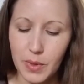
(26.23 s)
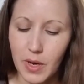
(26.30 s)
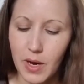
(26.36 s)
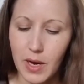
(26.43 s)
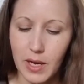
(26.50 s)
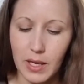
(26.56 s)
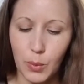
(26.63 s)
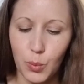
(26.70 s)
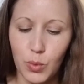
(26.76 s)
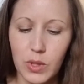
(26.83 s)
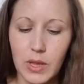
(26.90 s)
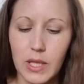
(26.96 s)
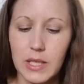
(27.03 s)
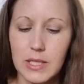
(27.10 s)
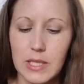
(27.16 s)
I would
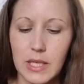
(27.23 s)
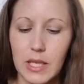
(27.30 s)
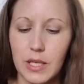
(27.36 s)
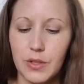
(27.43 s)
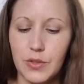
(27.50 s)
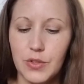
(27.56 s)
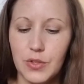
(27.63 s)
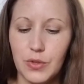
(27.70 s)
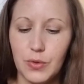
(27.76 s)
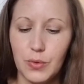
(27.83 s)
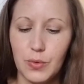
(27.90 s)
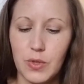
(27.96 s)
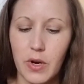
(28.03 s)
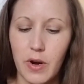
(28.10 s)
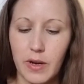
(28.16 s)
like to get into
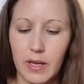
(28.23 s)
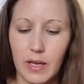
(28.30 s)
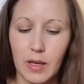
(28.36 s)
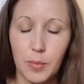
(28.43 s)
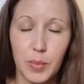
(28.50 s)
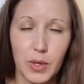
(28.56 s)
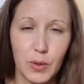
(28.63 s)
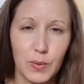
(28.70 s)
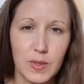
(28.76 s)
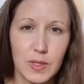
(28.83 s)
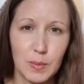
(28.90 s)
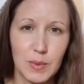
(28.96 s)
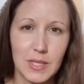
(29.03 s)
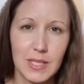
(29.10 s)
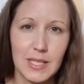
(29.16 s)
talking about some
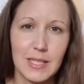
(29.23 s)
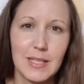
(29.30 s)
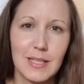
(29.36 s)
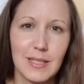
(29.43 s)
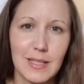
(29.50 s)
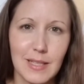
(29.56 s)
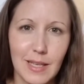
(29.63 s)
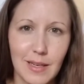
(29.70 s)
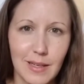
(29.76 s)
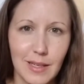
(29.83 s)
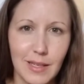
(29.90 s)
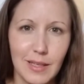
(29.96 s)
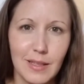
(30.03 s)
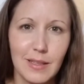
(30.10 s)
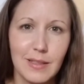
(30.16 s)
statistics that I